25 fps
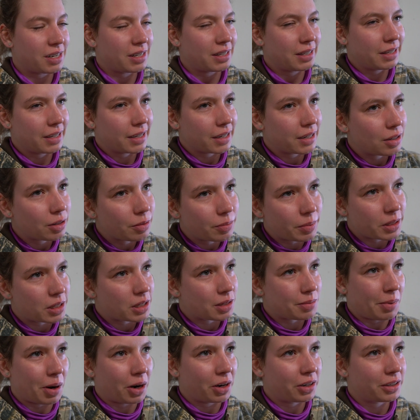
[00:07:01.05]
a little bit
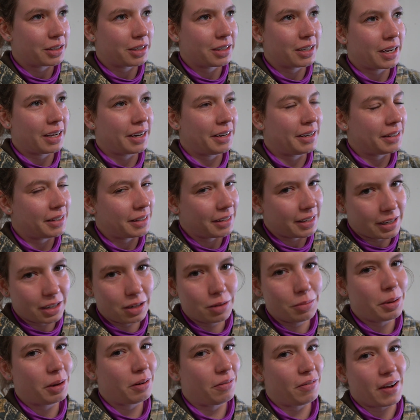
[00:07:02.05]
smarter and a
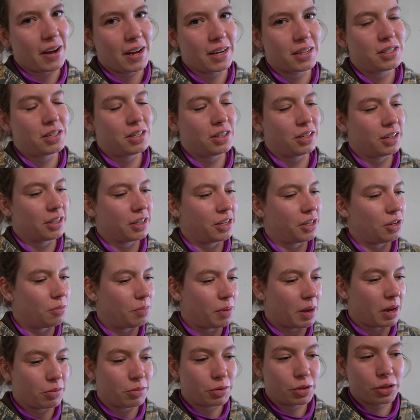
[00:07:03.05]
little bit faster, you'd
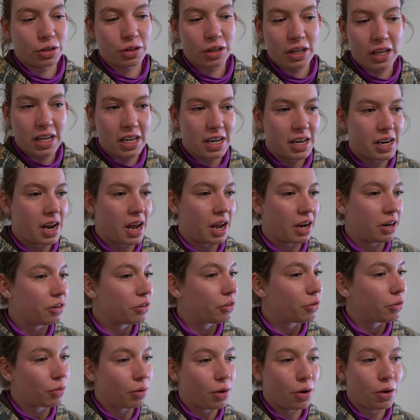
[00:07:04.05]
be able to eat and
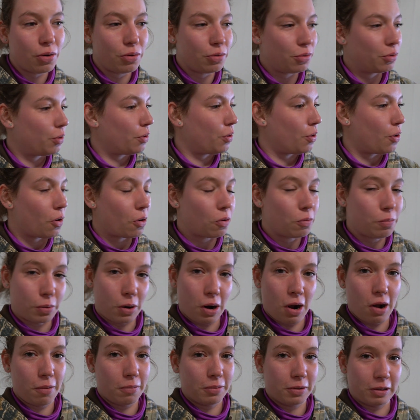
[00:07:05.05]
grow no
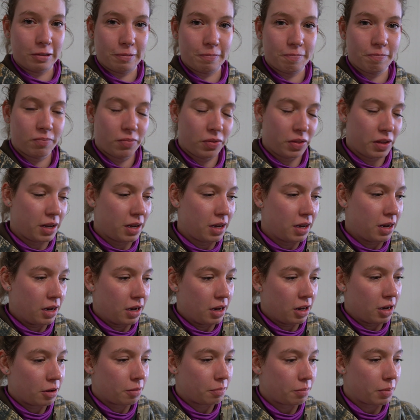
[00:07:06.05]
problem.
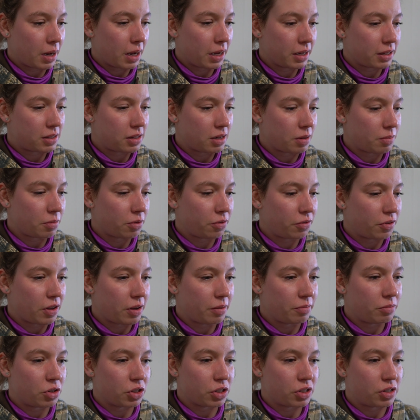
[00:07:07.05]
But some of
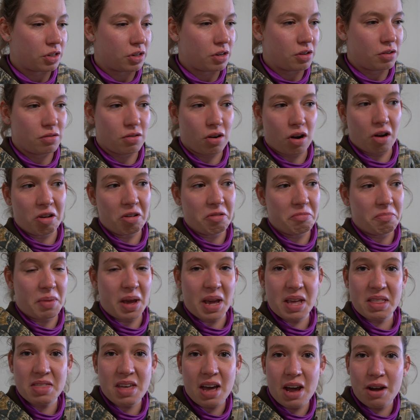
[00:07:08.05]
them just aren't
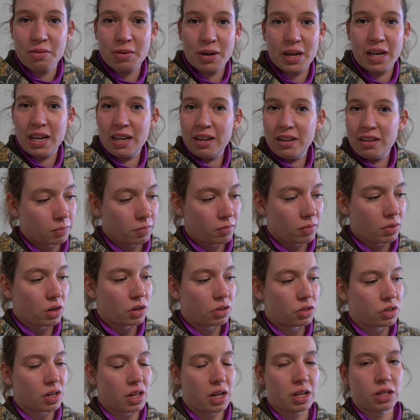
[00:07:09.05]
made that way.
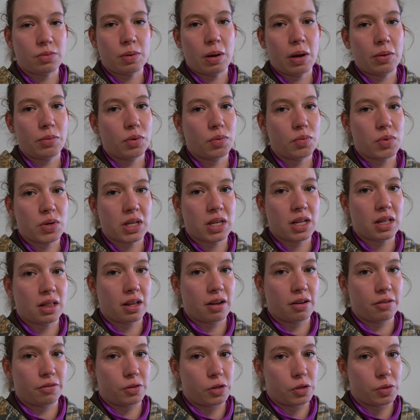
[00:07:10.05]
So that's why we really
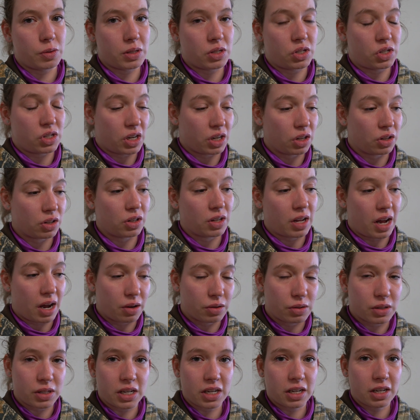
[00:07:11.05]
love doing single
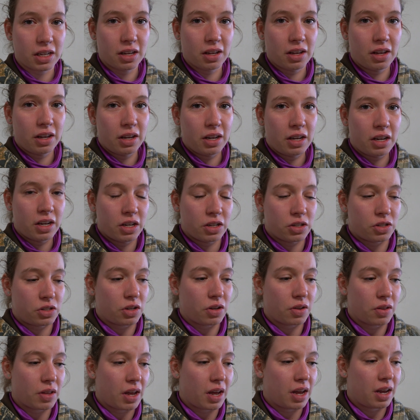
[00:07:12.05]
housing,
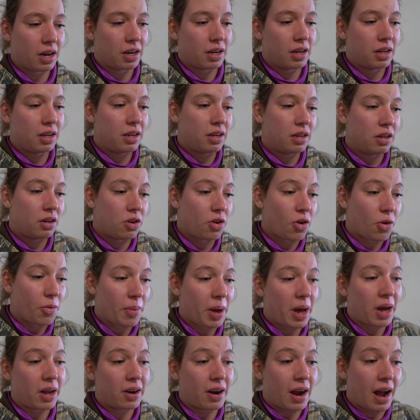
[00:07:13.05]
so that no
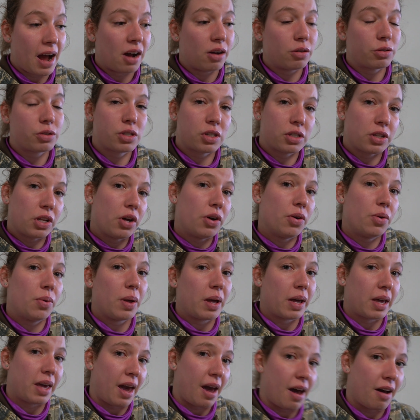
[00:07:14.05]
matter how slow
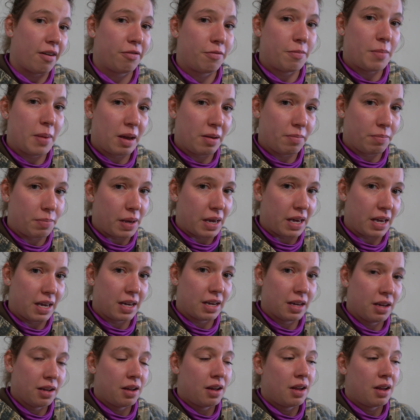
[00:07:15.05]
a calf may be,